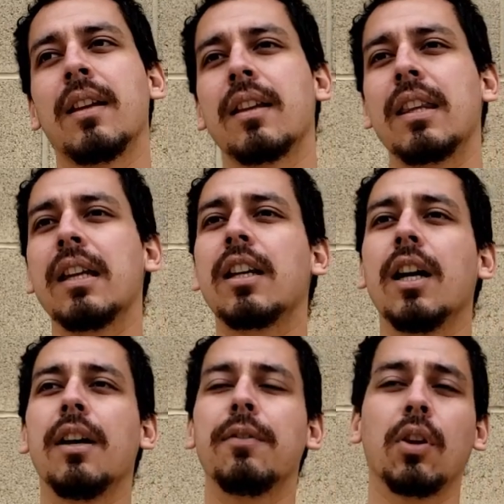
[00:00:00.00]
Think
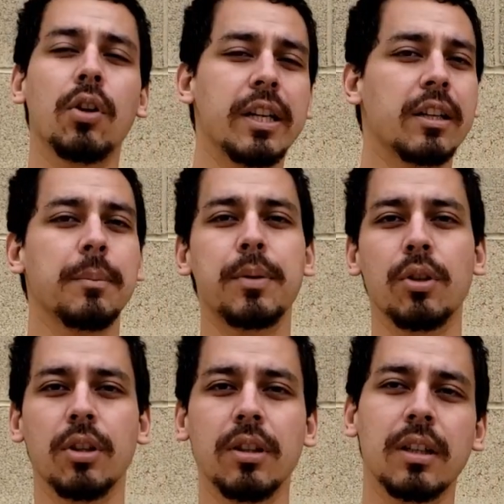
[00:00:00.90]
of a learning
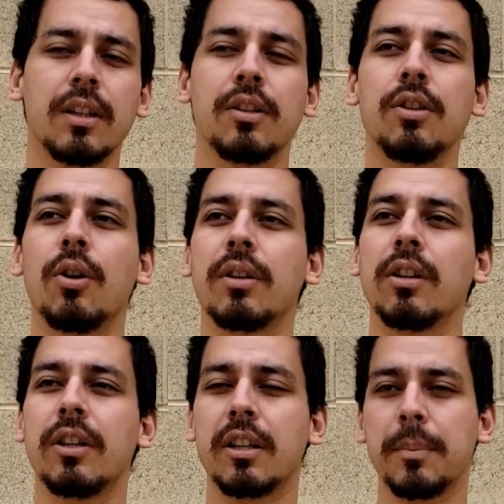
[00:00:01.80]
computer. A
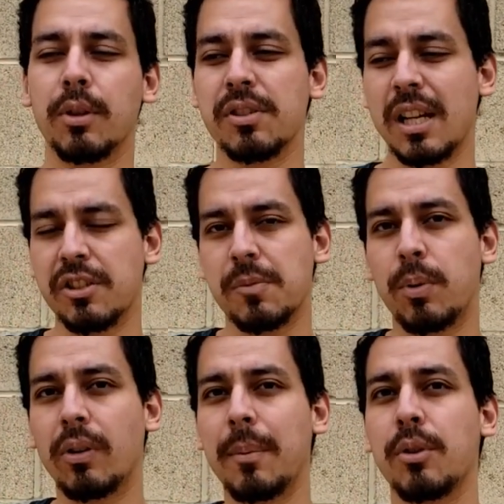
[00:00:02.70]
learning computer is not just
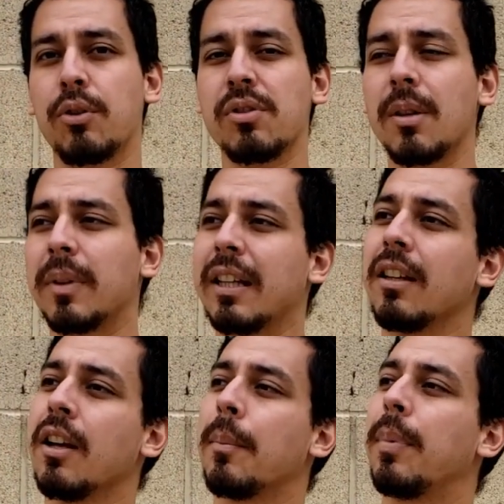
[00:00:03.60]
programmed to do something,
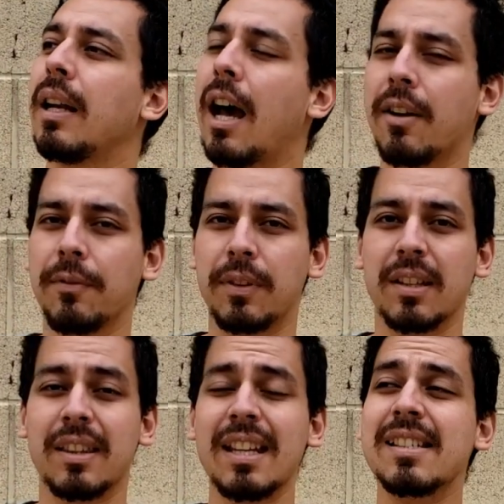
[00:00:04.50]
but out of the
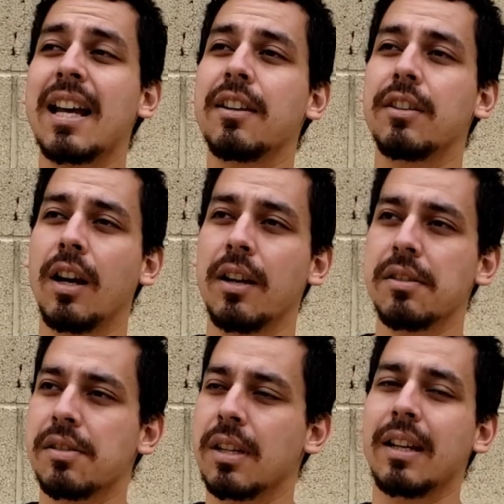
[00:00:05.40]
things that it
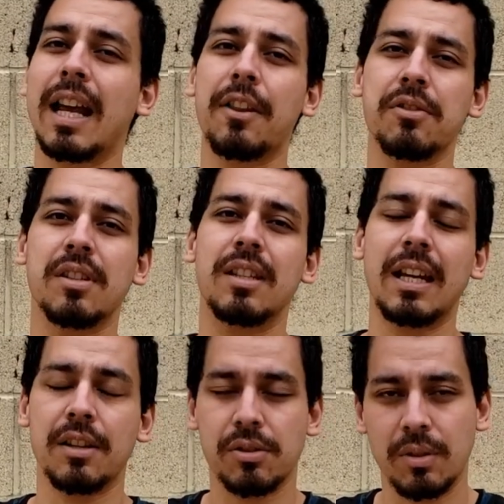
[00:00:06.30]
does, it gathers the
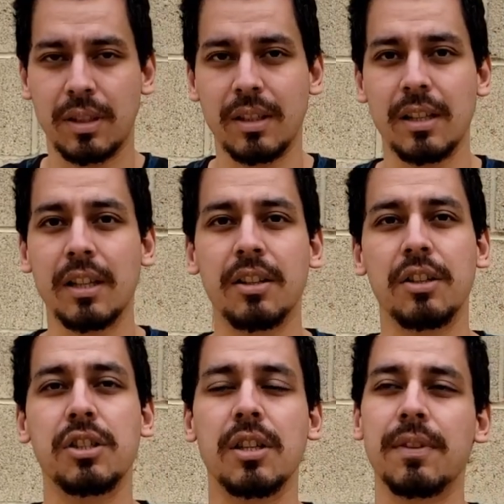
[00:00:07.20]
data so it could
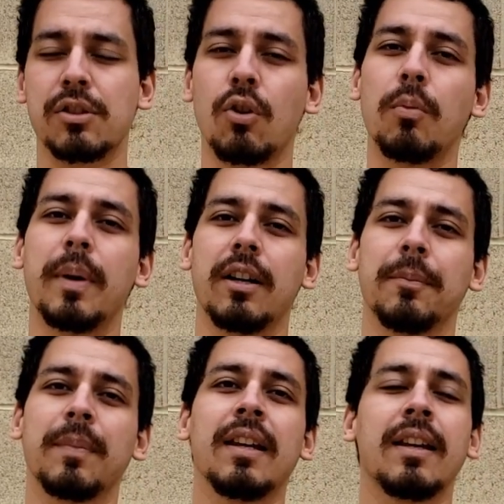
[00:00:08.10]
achieve its goal better.
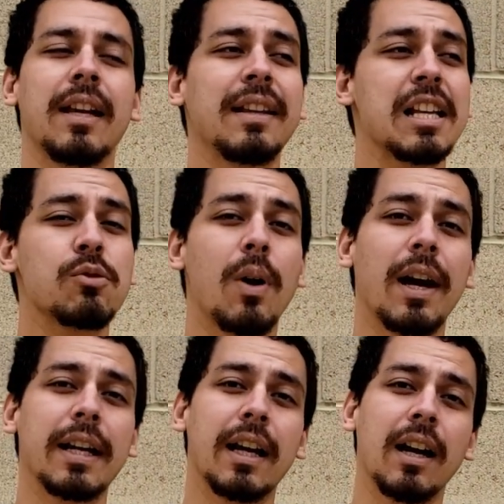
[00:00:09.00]
And that's
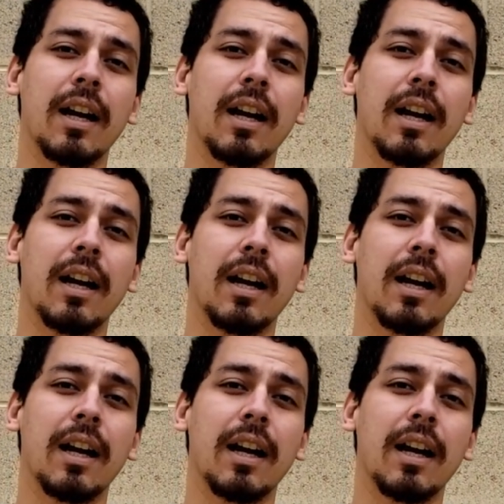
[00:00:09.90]
why